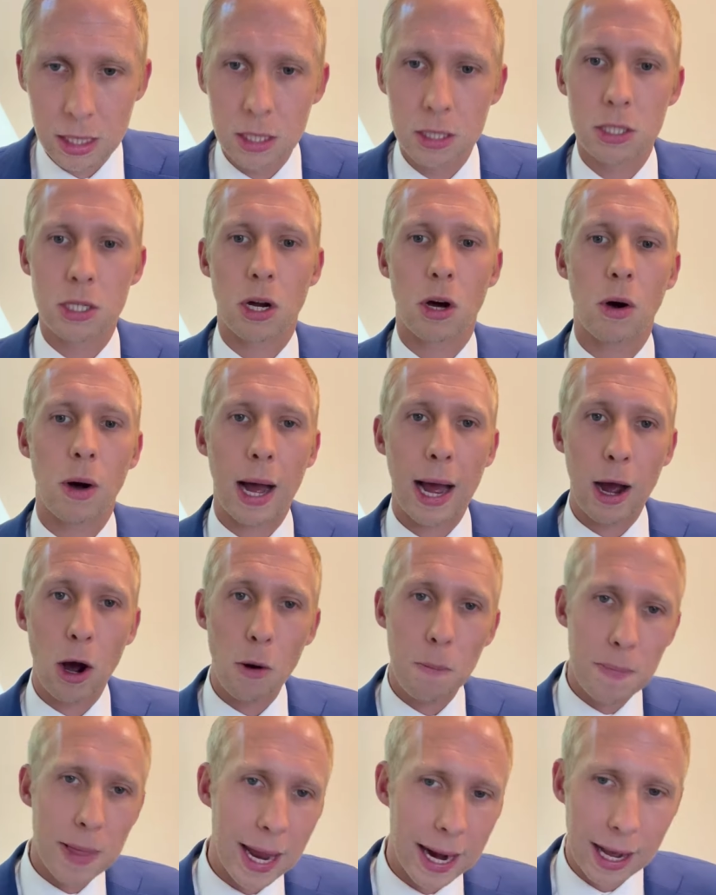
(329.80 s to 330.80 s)
so i
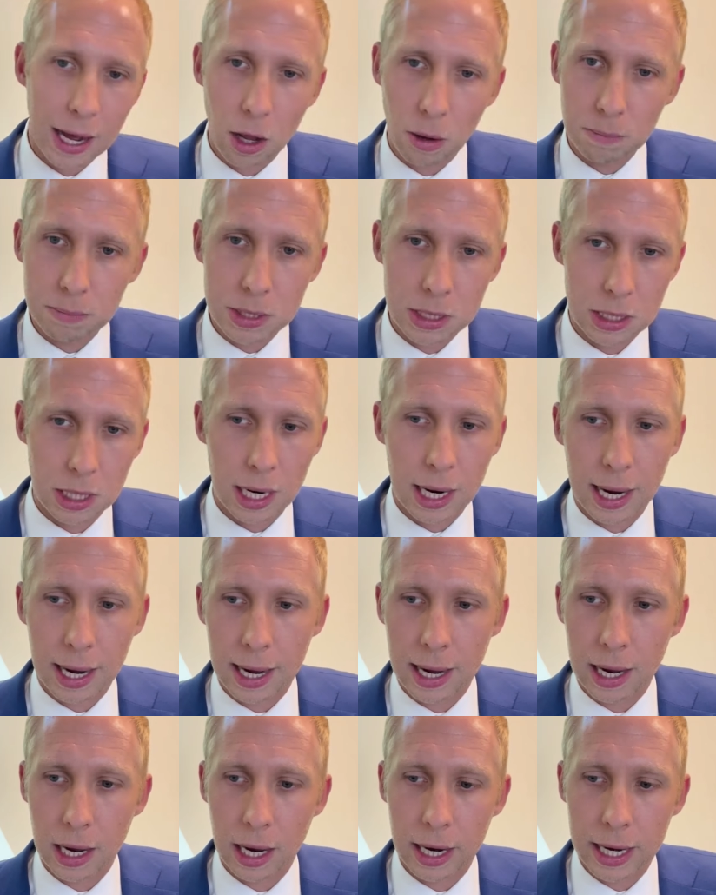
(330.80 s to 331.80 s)
hope that helps
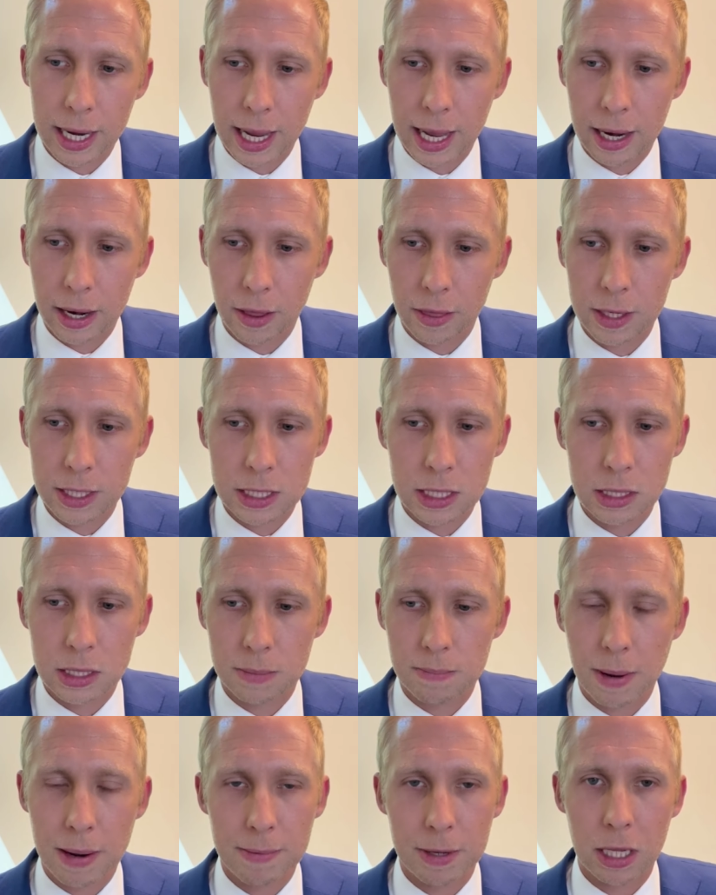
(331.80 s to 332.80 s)
uh, again this
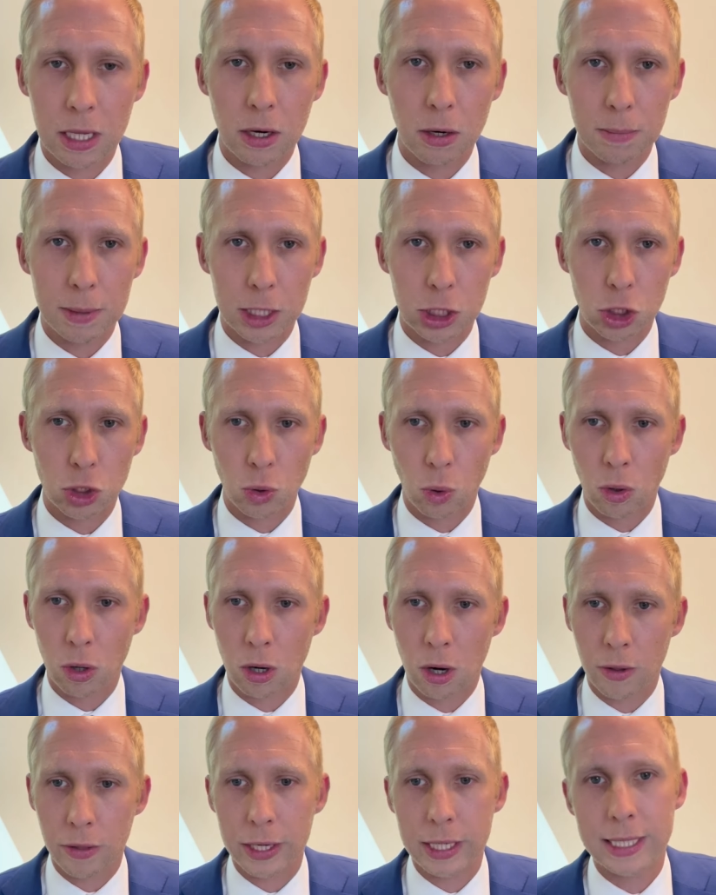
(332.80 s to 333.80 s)
is maybe a little bit
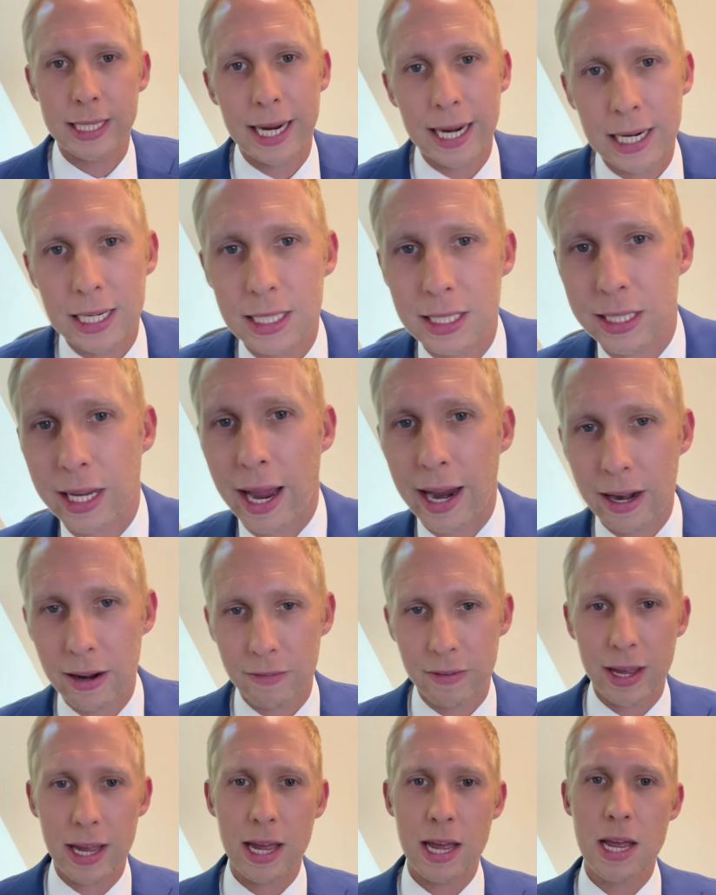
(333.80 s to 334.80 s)
shorter on the data side
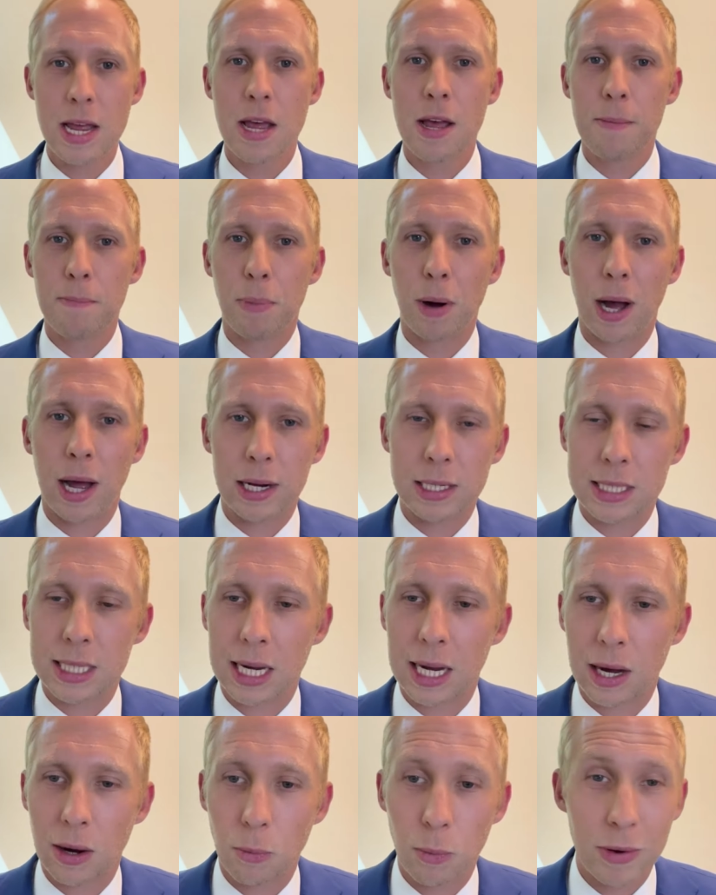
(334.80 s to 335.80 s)
of it but
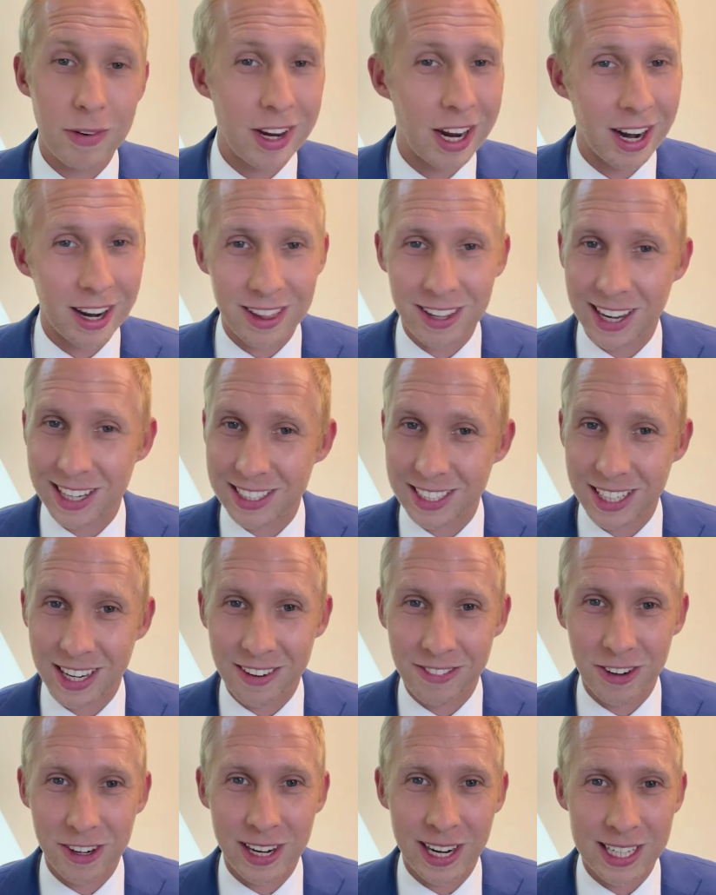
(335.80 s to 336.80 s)
uh, we've got a lot to
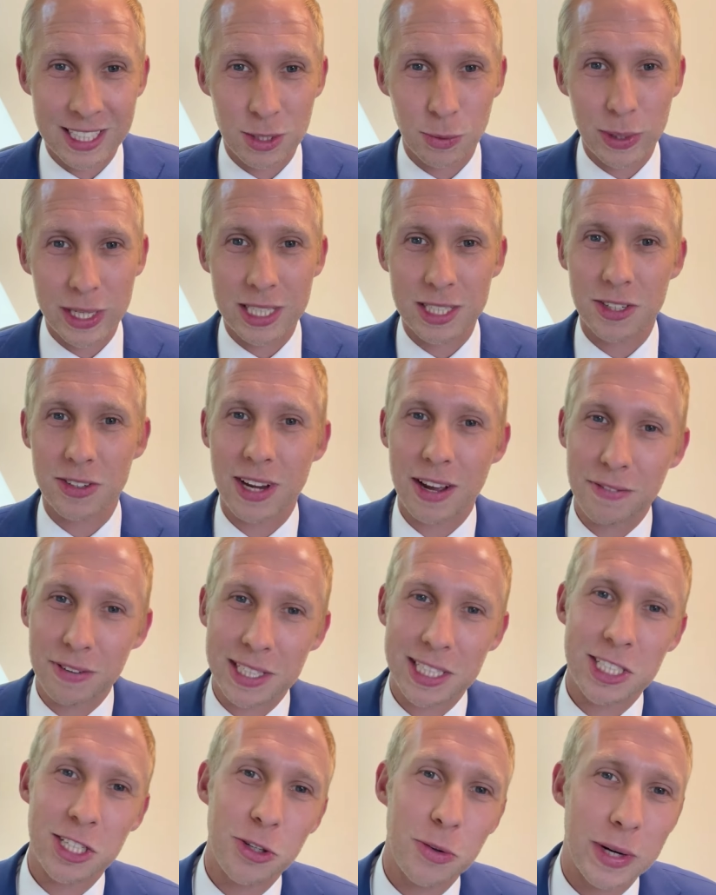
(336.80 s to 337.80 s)
cover next week so
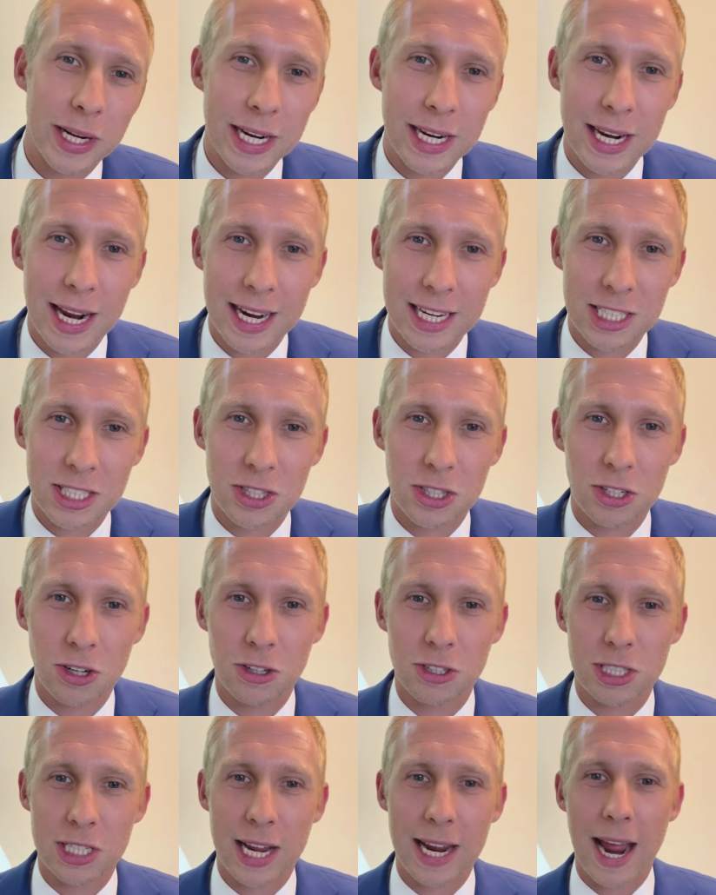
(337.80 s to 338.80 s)
definitely tune in next
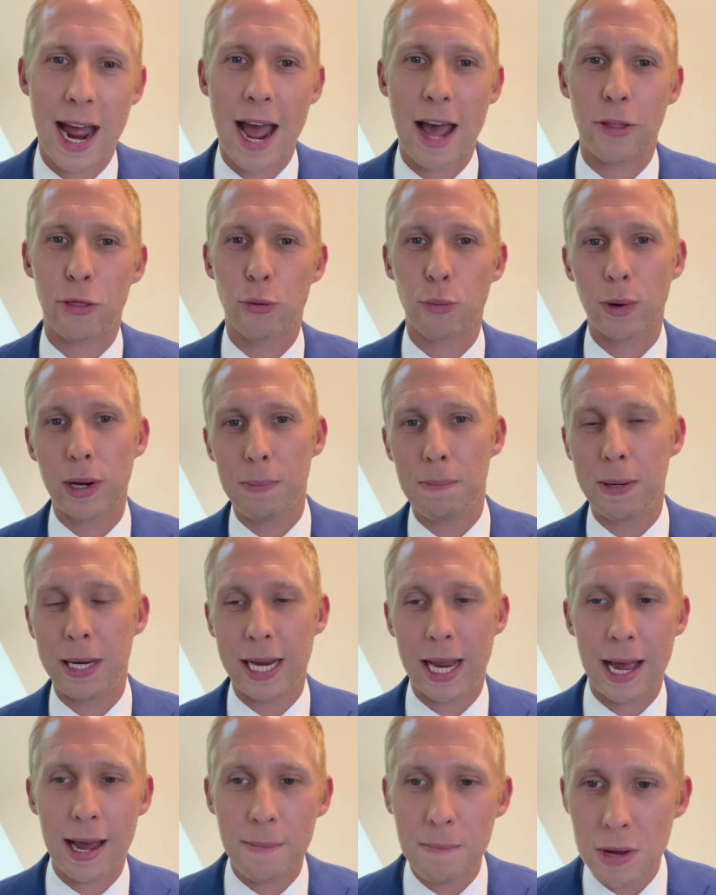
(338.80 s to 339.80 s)
thursday at 3
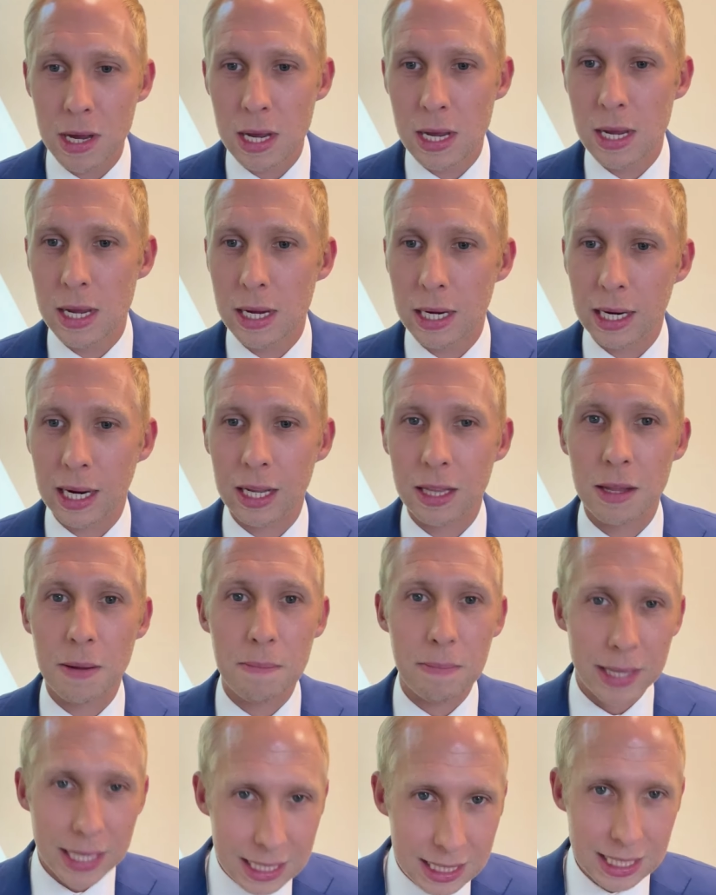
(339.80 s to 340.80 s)
p.m in the
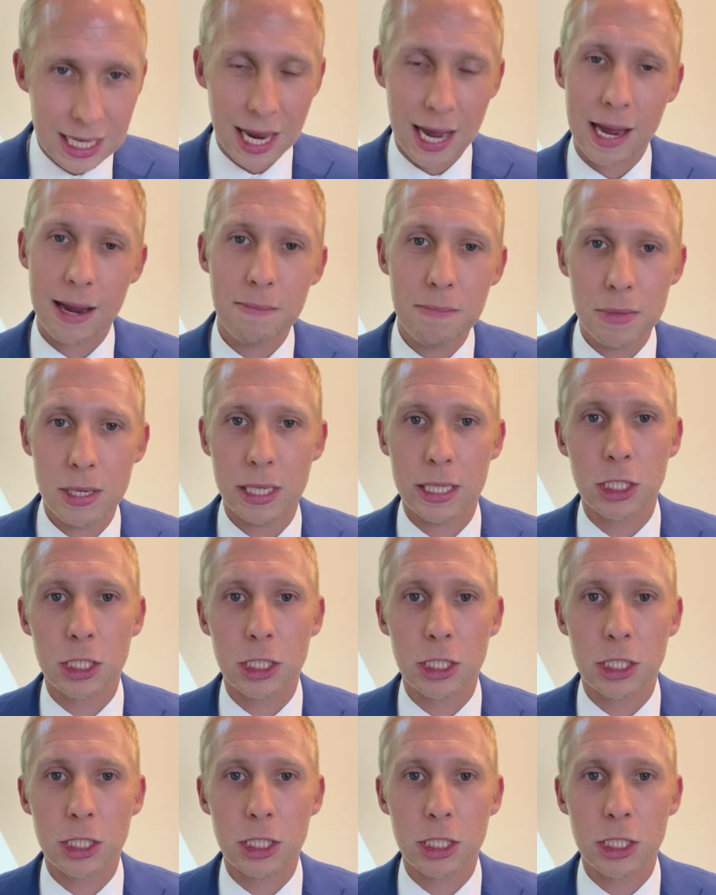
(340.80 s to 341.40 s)
meantime,